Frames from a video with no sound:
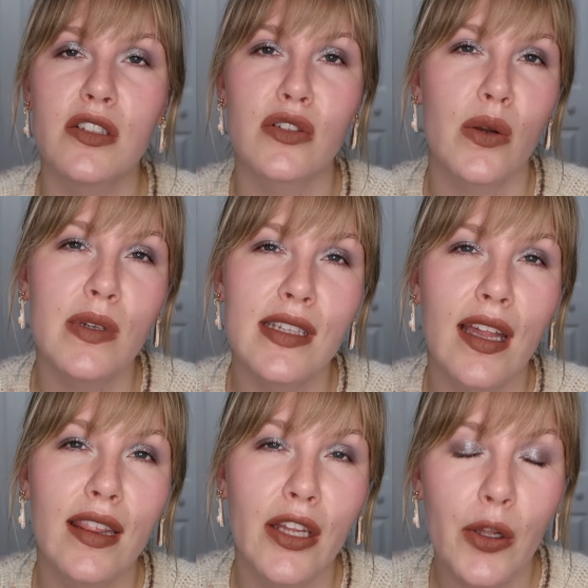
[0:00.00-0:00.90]
there's always
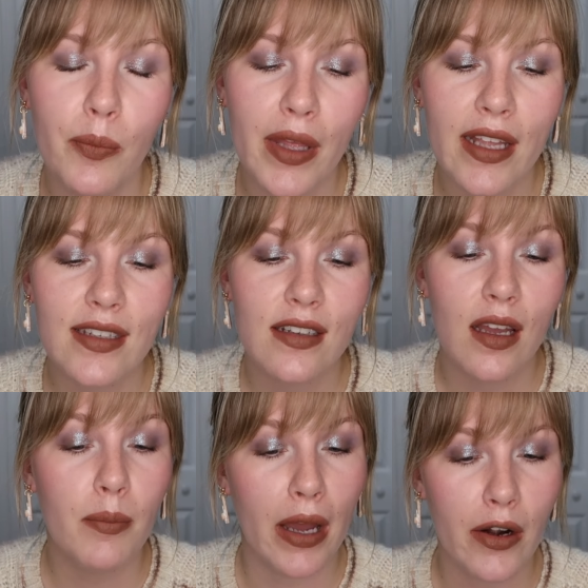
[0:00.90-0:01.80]
a little bit
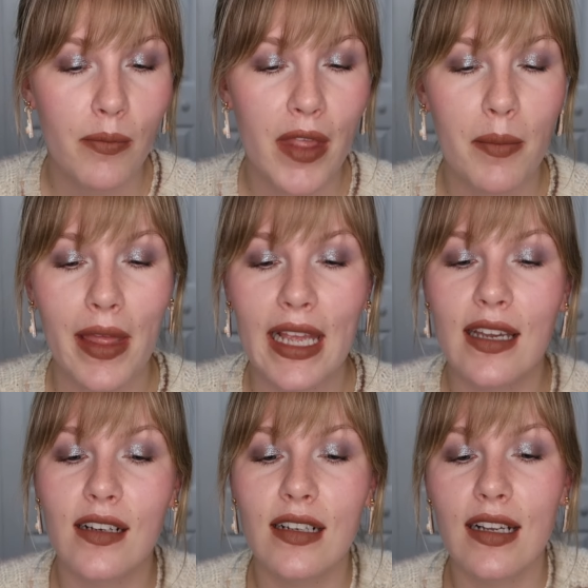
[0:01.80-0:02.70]
about them that I'm like,